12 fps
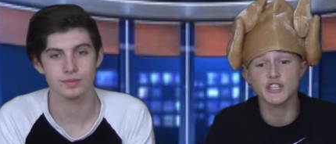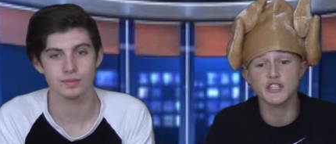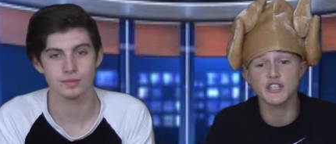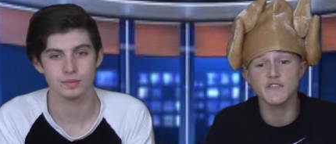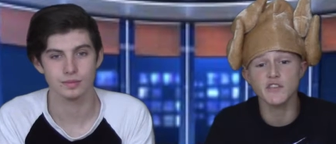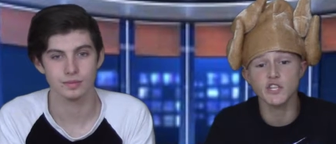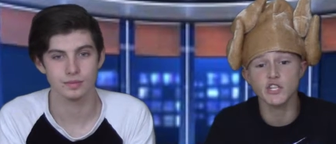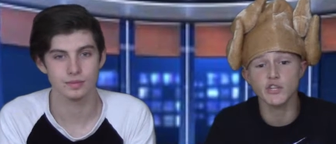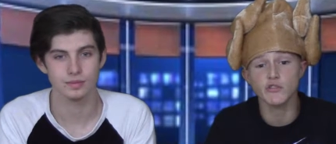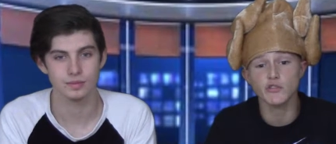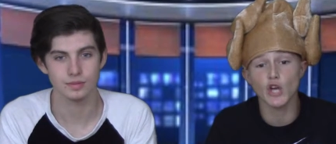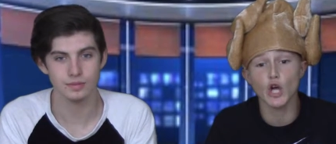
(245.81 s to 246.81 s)
Speaker 1: TV
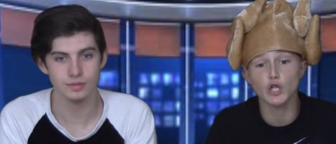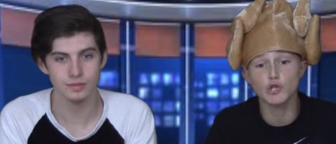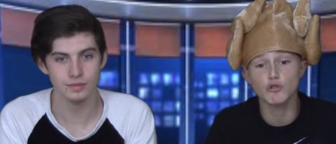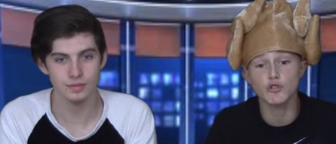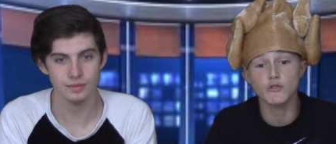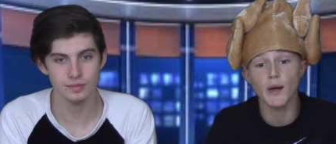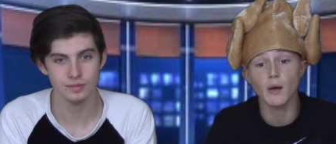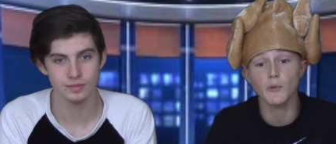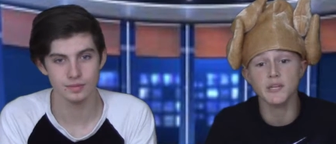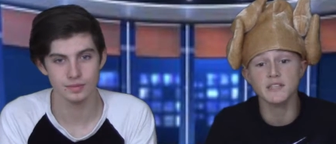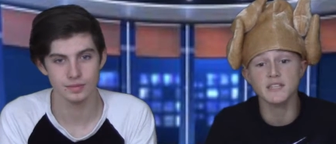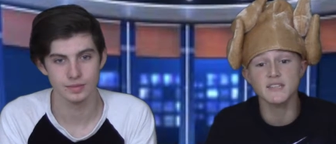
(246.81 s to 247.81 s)
shows on YouTube at
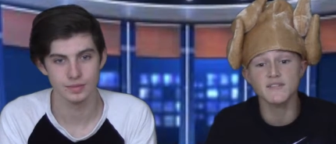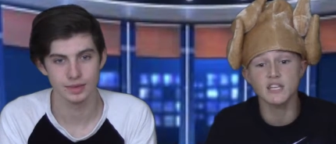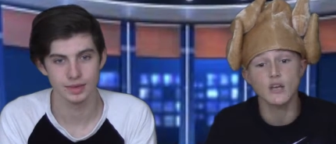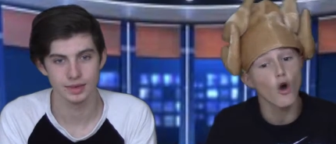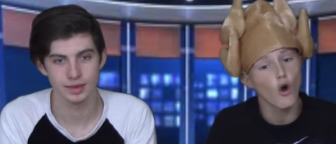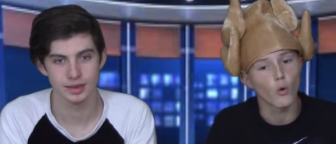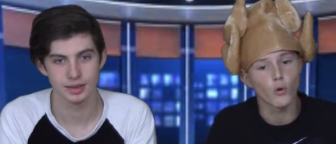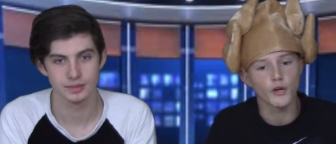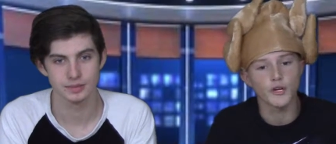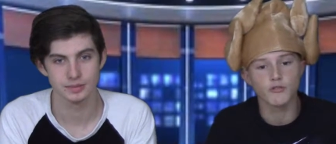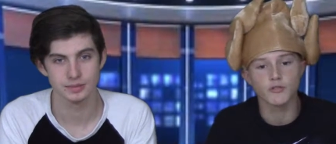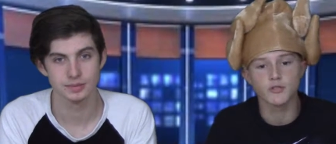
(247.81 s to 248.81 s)
TV,
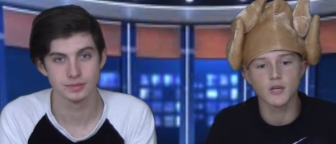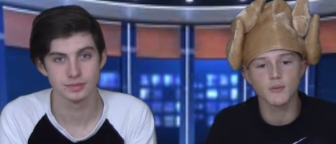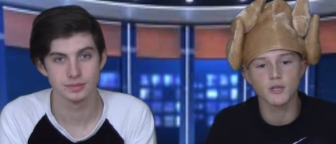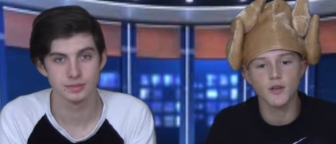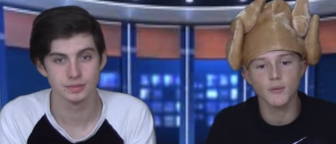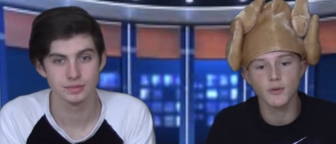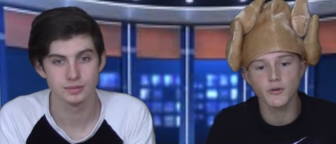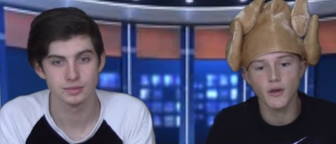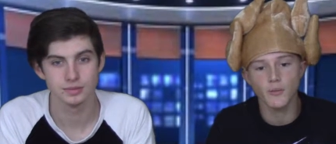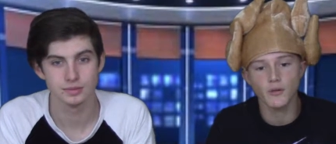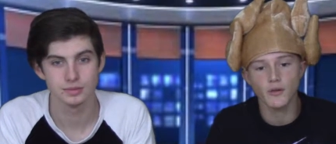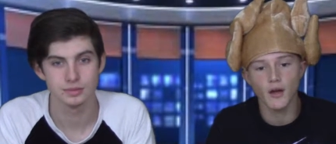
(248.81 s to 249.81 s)
or go to
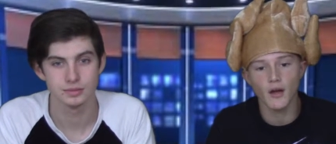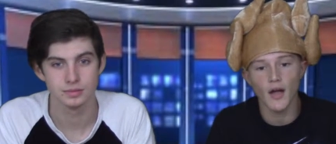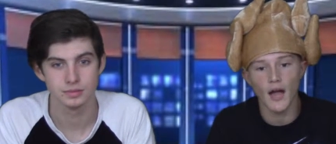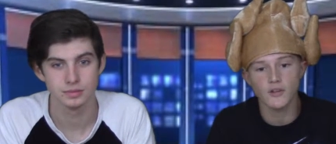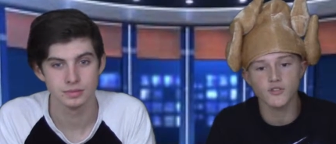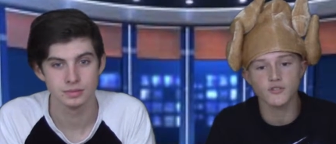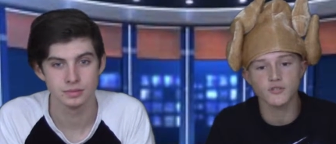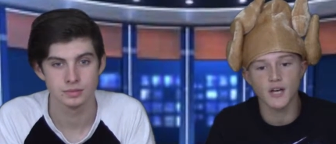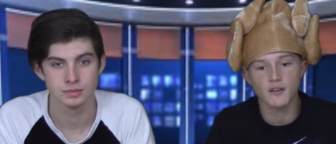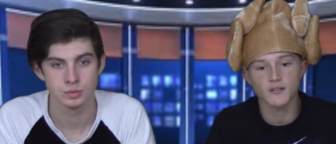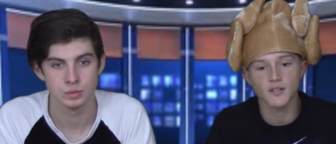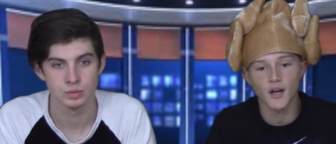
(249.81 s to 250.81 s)

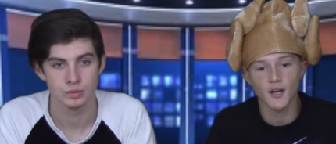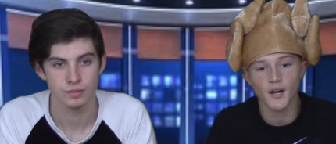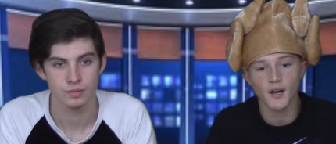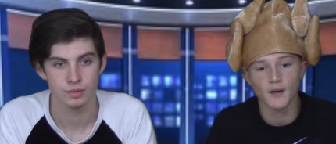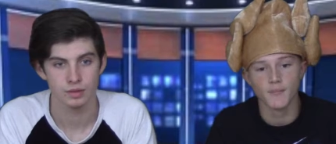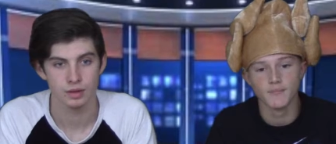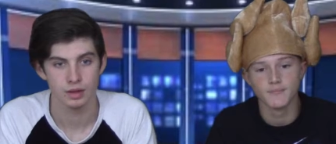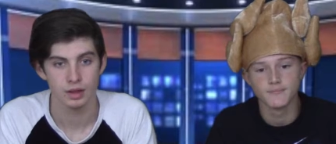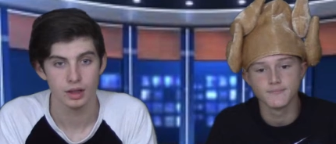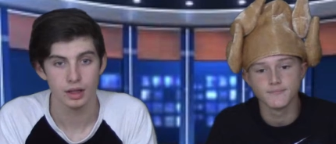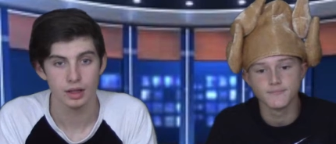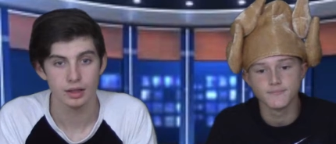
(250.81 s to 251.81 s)
www.astrotalent.com.
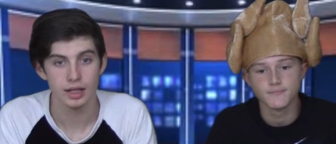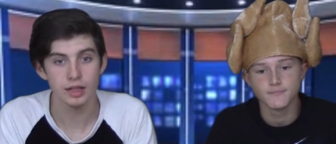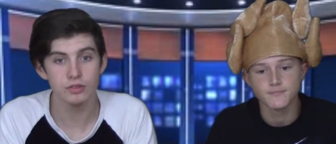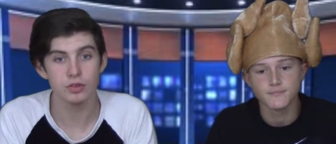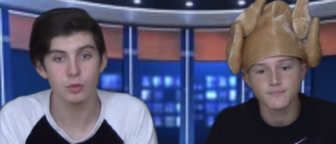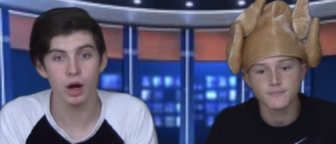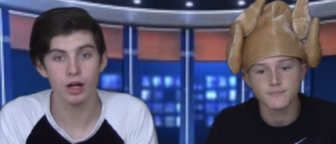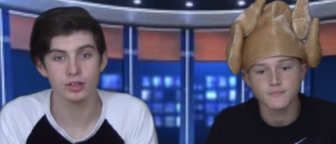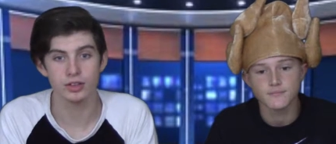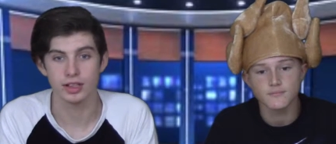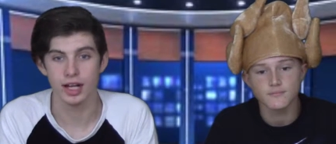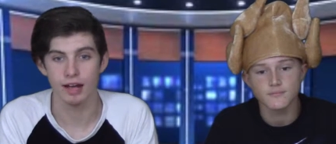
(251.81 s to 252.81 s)
Speaker 2: Thanks for
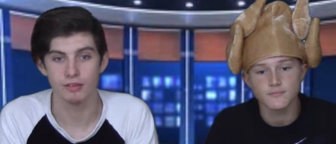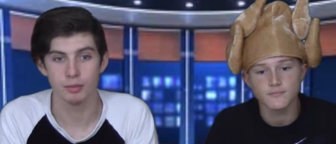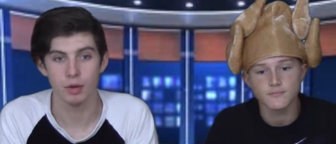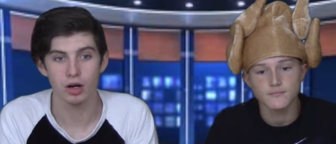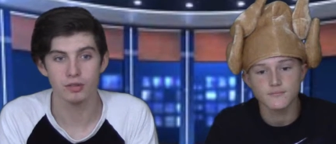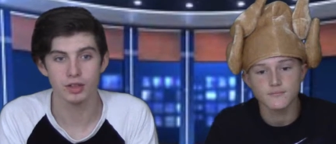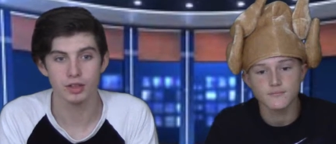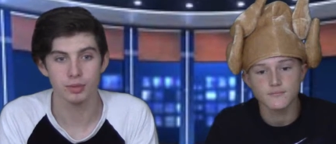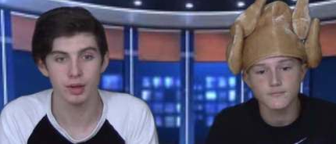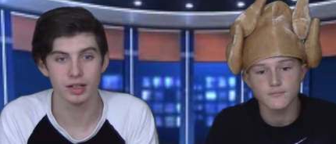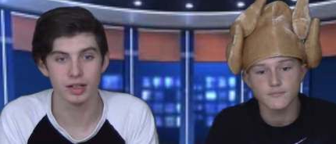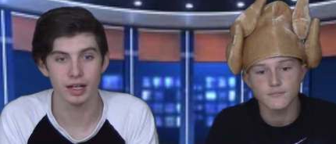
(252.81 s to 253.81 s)
watching and have a marvelous
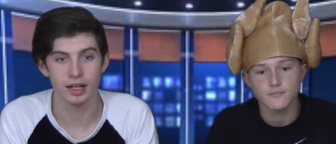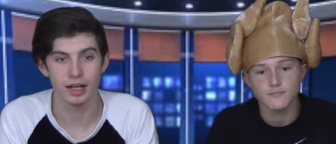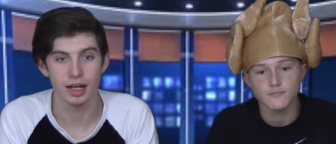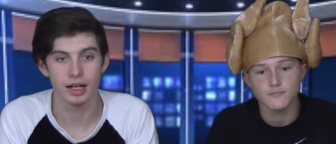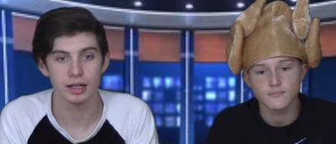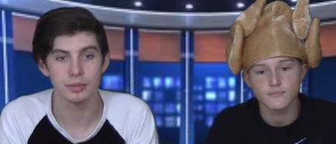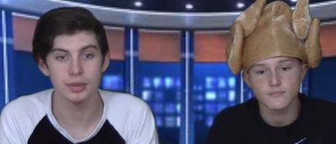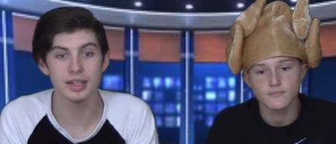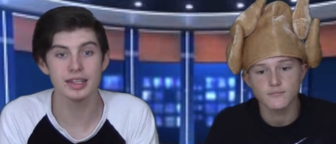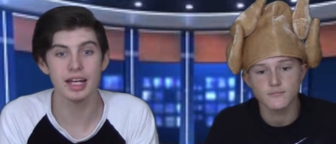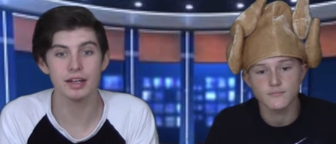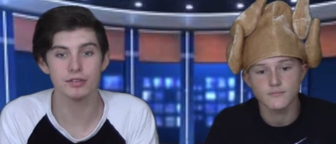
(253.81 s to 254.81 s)
Monday, and
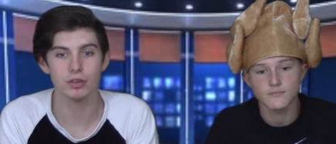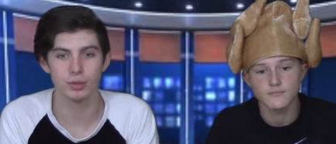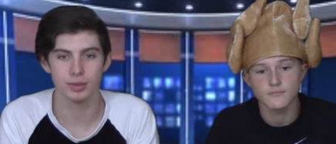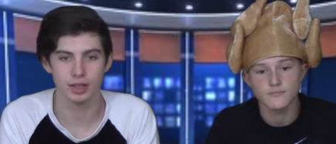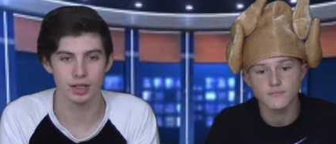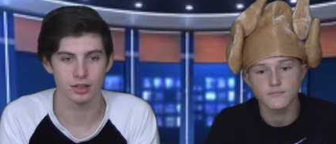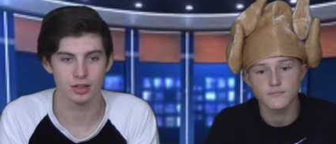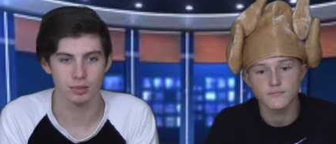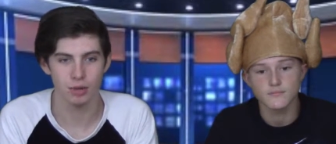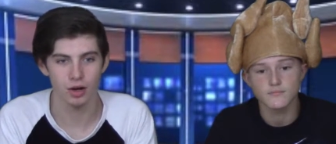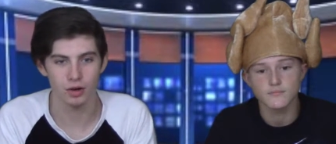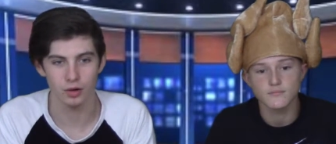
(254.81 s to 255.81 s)
be thankful because
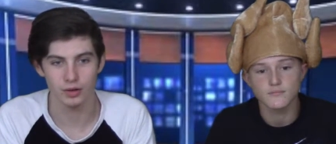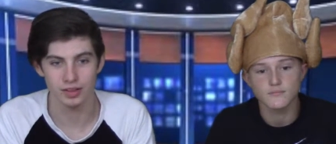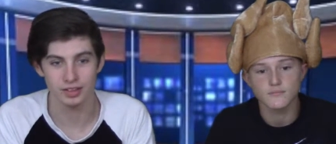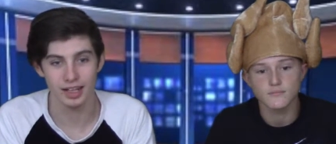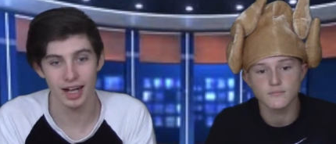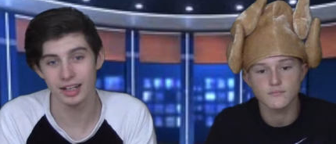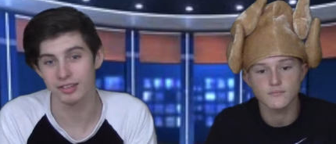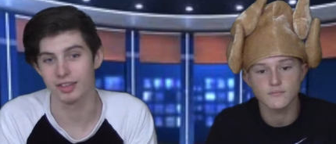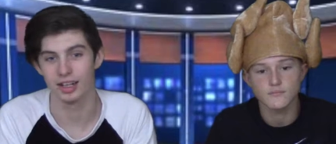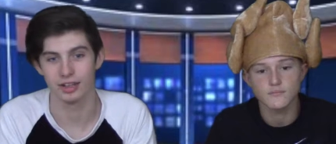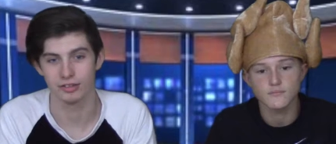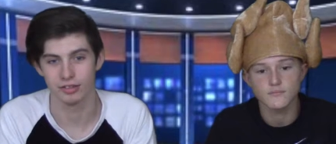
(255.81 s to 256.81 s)
tomorrow is kind of
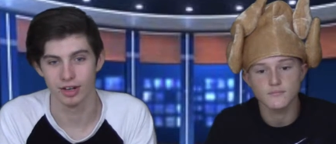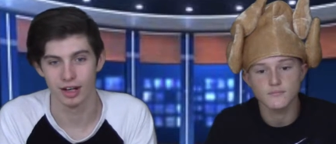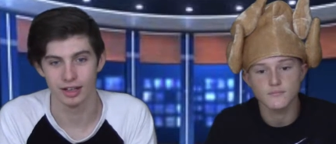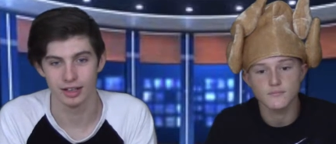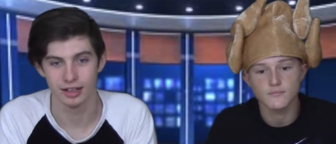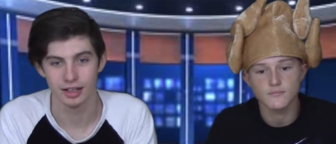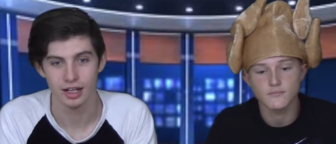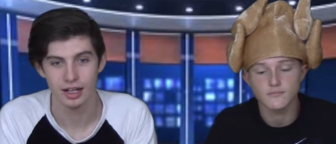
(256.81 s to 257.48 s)
like a Friday.